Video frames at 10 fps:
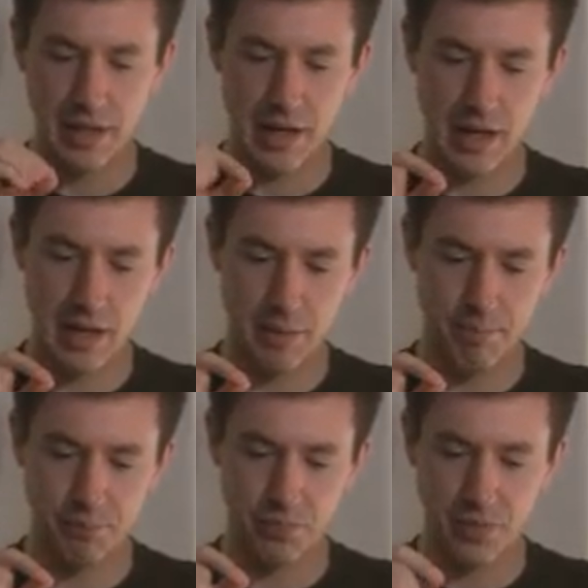
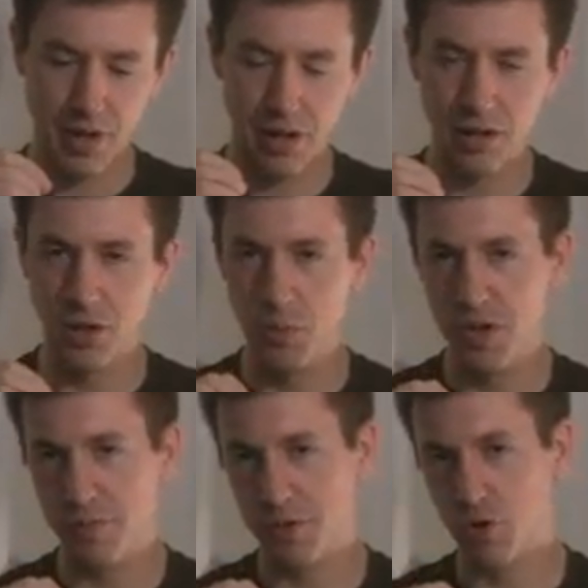A little
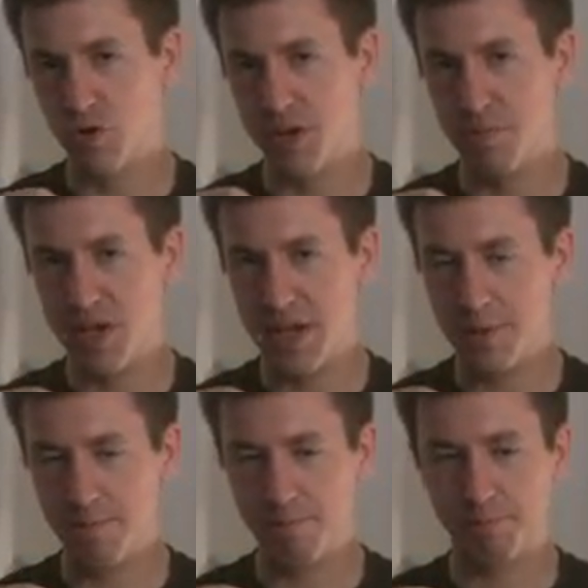bit of the green bean,